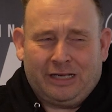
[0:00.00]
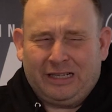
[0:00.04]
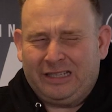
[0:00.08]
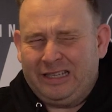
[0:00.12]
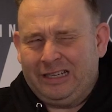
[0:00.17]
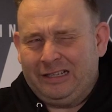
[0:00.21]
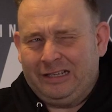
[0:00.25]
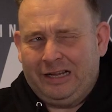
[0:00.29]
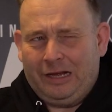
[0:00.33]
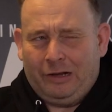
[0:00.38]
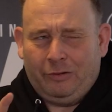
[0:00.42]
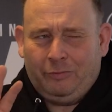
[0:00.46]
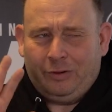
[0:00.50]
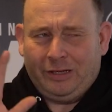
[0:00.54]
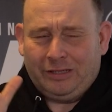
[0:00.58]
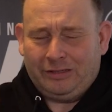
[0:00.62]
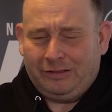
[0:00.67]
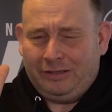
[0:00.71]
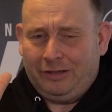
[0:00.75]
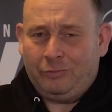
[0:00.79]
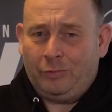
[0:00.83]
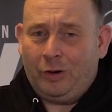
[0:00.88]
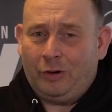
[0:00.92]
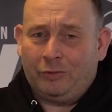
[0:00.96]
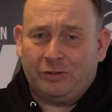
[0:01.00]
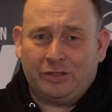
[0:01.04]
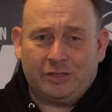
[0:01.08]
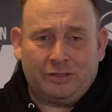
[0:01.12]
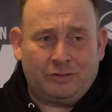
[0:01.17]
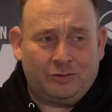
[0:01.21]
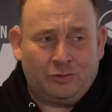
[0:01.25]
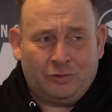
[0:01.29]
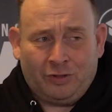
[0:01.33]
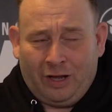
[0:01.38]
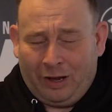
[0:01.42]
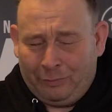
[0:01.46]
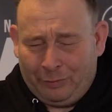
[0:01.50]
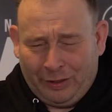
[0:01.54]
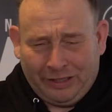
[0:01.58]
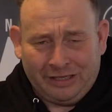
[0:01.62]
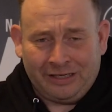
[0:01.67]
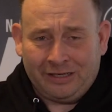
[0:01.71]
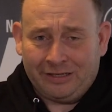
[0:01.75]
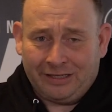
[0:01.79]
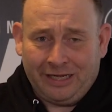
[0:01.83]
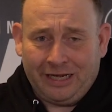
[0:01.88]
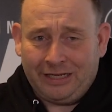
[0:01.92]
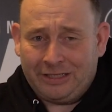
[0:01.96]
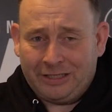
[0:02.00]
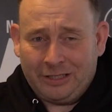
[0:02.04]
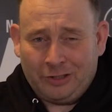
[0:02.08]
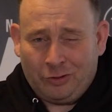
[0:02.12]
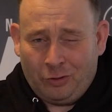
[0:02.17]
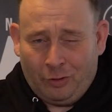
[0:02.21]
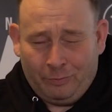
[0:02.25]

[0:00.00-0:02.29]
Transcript: I think there are around 180